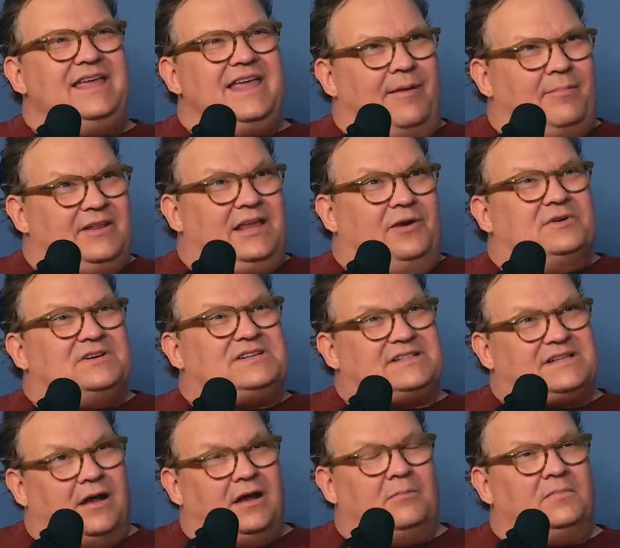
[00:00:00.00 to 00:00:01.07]
yeah, but there were
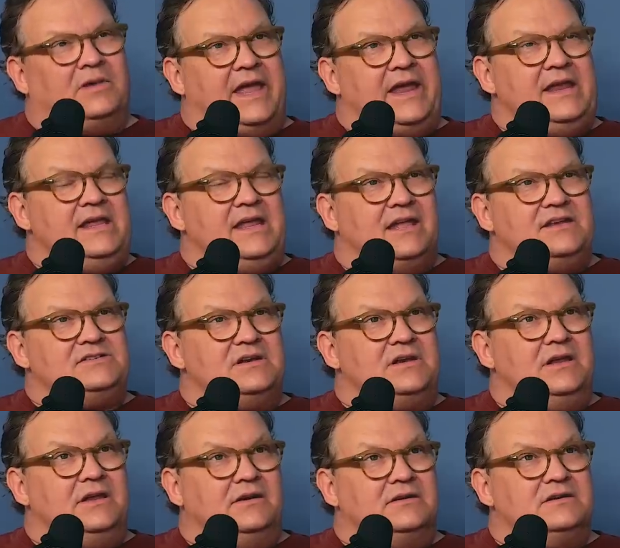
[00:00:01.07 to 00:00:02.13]
some lady
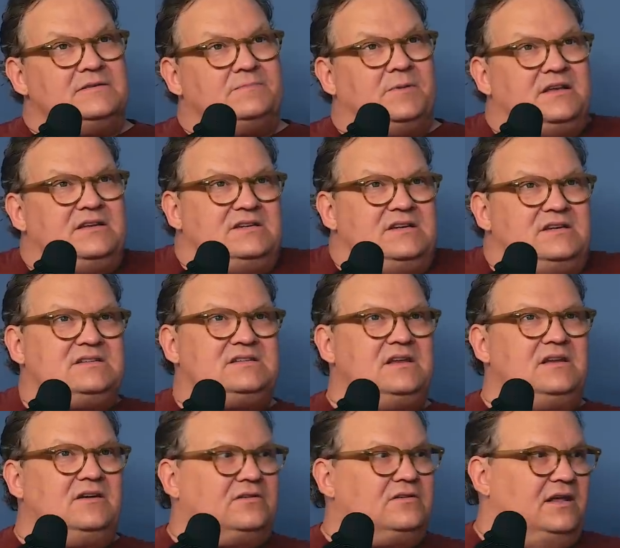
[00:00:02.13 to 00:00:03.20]
engineers, but she just,
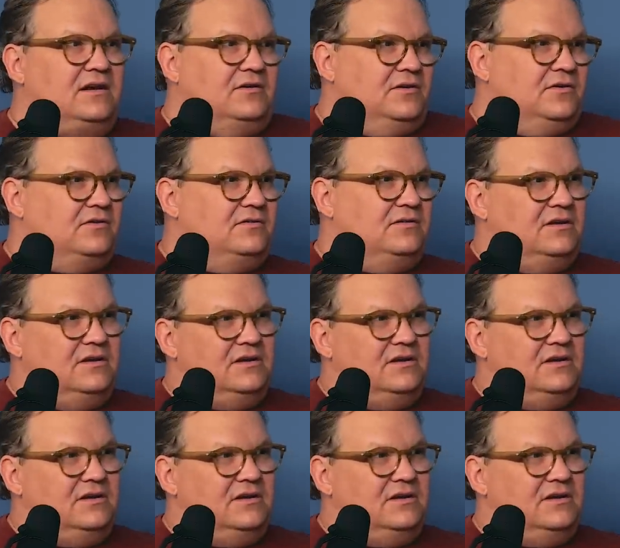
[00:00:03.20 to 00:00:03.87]
you know, I don't know.